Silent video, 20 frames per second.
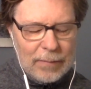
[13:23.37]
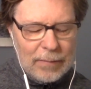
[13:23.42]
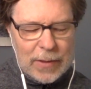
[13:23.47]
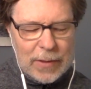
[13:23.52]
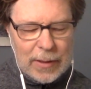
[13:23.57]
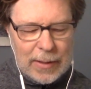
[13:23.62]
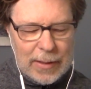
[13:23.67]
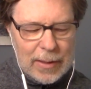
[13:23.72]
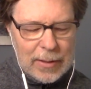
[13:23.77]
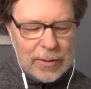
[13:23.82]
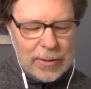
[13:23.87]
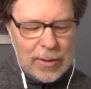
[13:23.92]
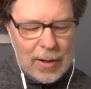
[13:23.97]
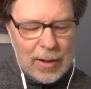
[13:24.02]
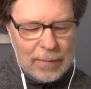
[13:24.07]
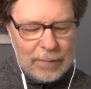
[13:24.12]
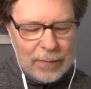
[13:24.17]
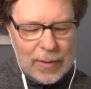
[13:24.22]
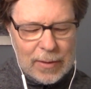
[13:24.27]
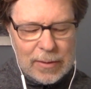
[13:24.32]
to lead us
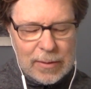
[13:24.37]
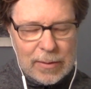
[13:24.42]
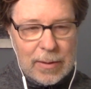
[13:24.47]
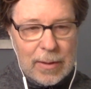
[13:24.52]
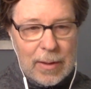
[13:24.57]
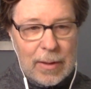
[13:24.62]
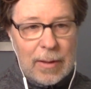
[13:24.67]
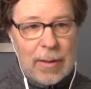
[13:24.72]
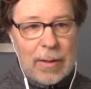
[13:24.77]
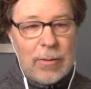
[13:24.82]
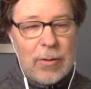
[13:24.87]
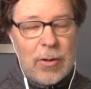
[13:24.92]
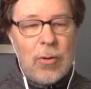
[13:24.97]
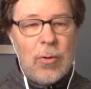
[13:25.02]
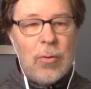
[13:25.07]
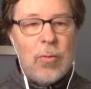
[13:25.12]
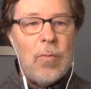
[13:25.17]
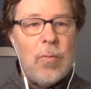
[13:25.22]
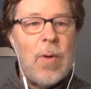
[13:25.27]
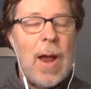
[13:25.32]
off, this
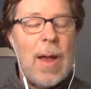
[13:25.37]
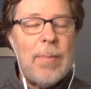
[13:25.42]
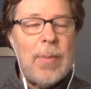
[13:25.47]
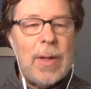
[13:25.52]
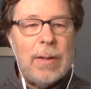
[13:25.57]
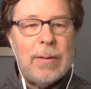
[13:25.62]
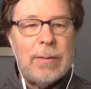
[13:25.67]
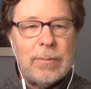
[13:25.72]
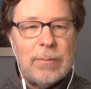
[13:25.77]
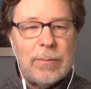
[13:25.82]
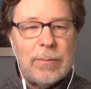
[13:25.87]
new Rabbit